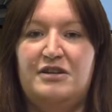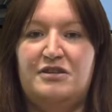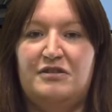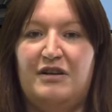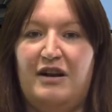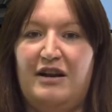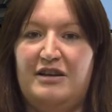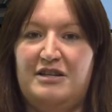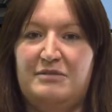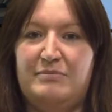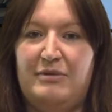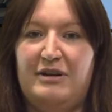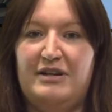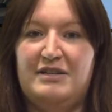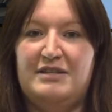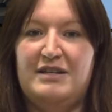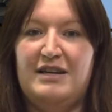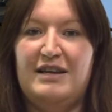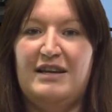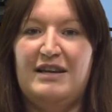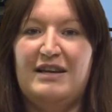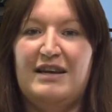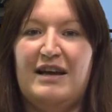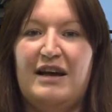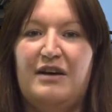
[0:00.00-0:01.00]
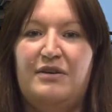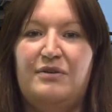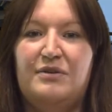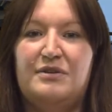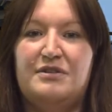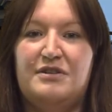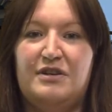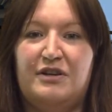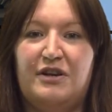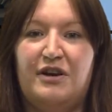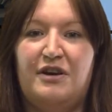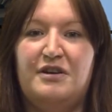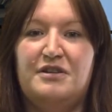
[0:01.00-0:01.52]
eligibility and
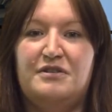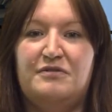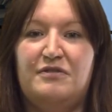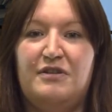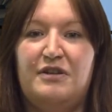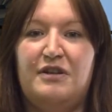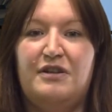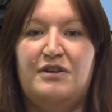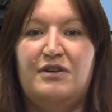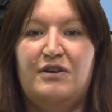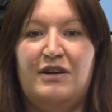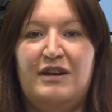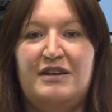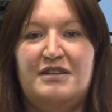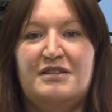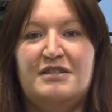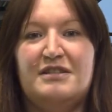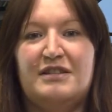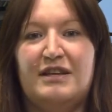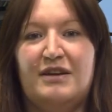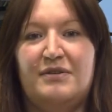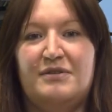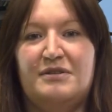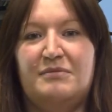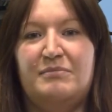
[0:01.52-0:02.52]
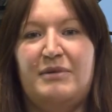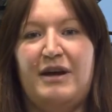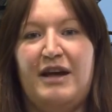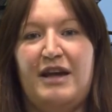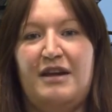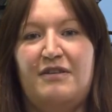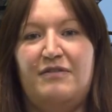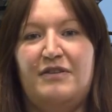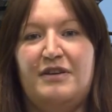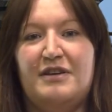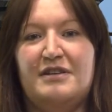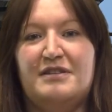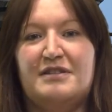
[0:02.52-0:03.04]
also goes through the knowledge, skills and
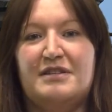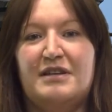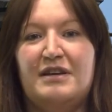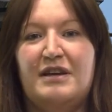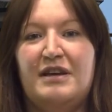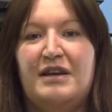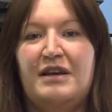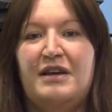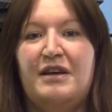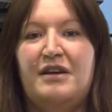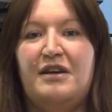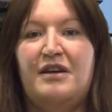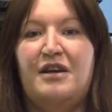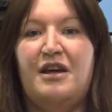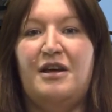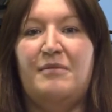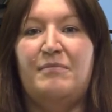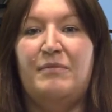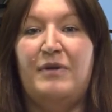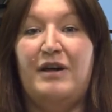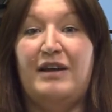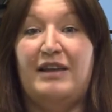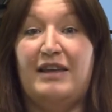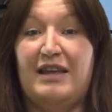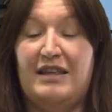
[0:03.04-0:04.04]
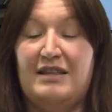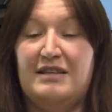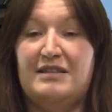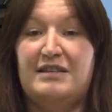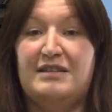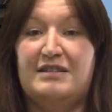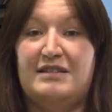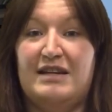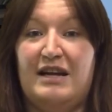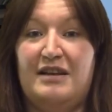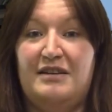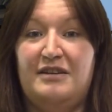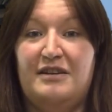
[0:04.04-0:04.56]
behaviours against the
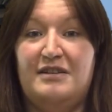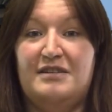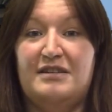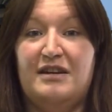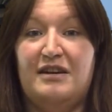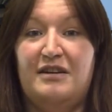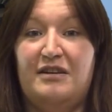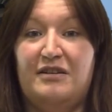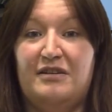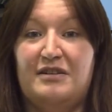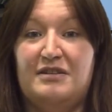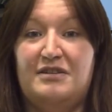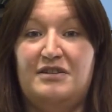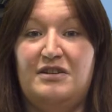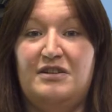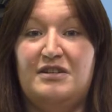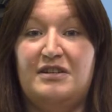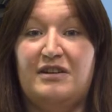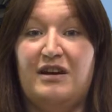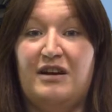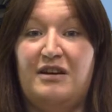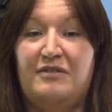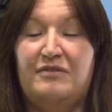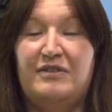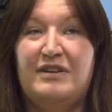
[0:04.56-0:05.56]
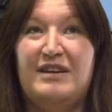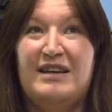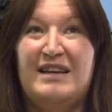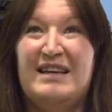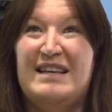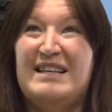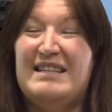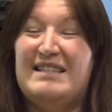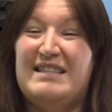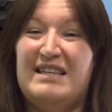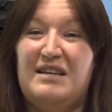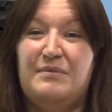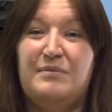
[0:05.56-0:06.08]
standard and asks you to kind of
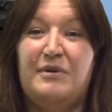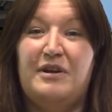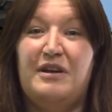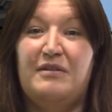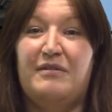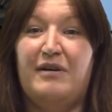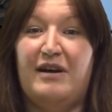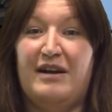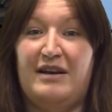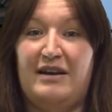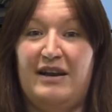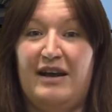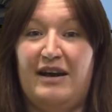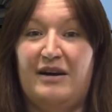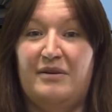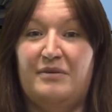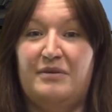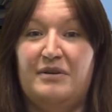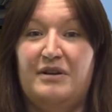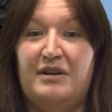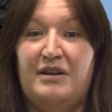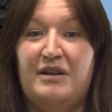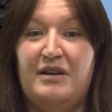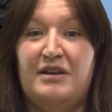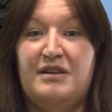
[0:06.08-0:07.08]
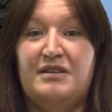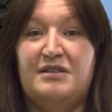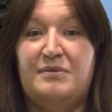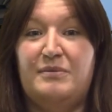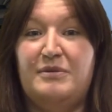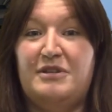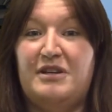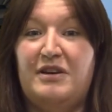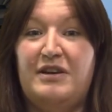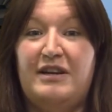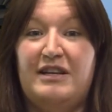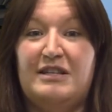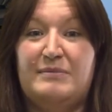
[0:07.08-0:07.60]
see where you're at now. So we
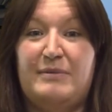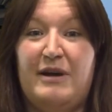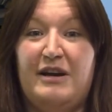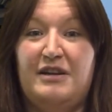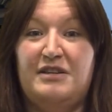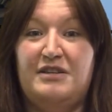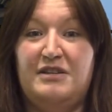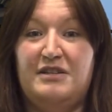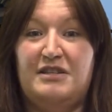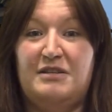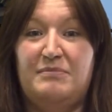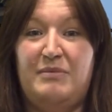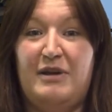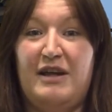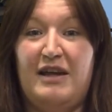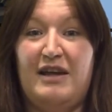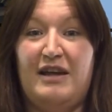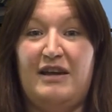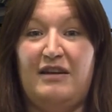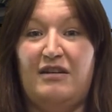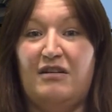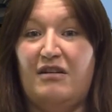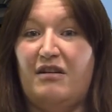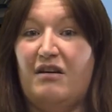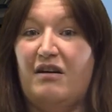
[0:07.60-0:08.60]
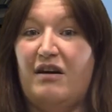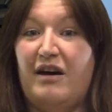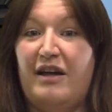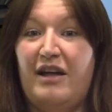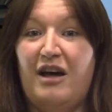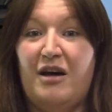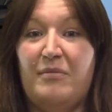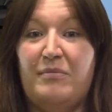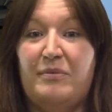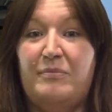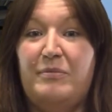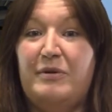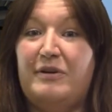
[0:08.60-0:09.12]
don't expect you to be high
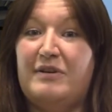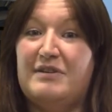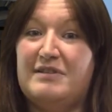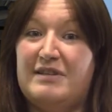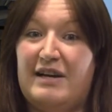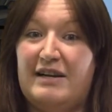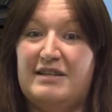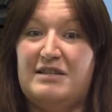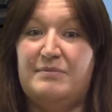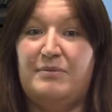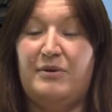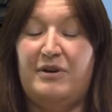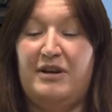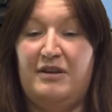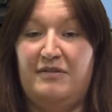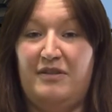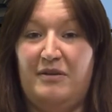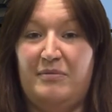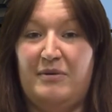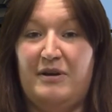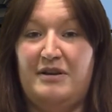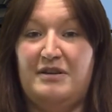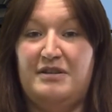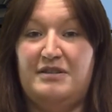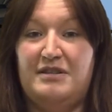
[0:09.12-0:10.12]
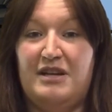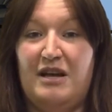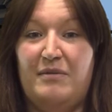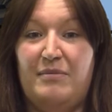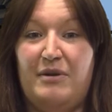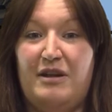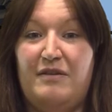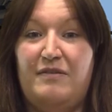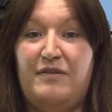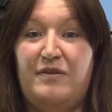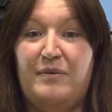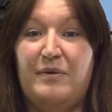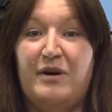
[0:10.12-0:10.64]
up because that's the point of the apprenticeship.
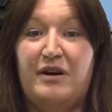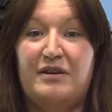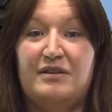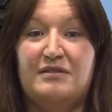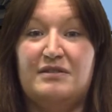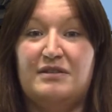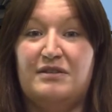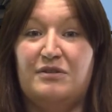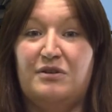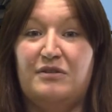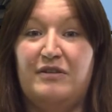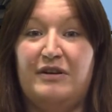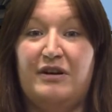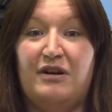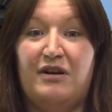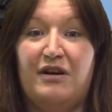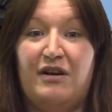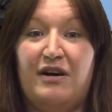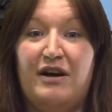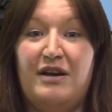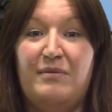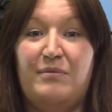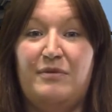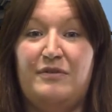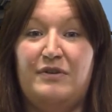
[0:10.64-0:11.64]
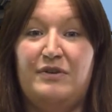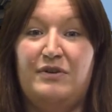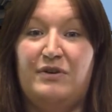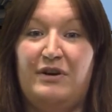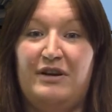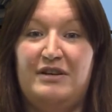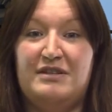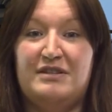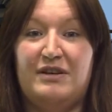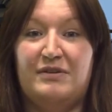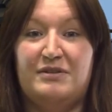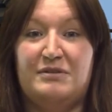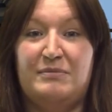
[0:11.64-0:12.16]
If you are scoring high with your
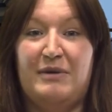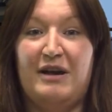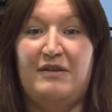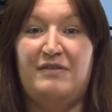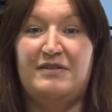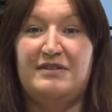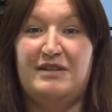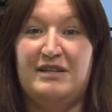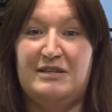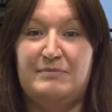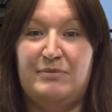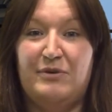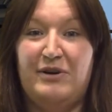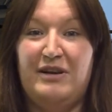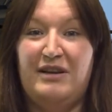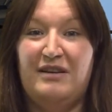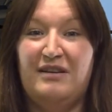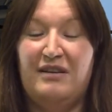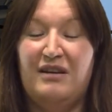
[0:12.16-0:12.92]
knowledge, skills and behaviours at this point,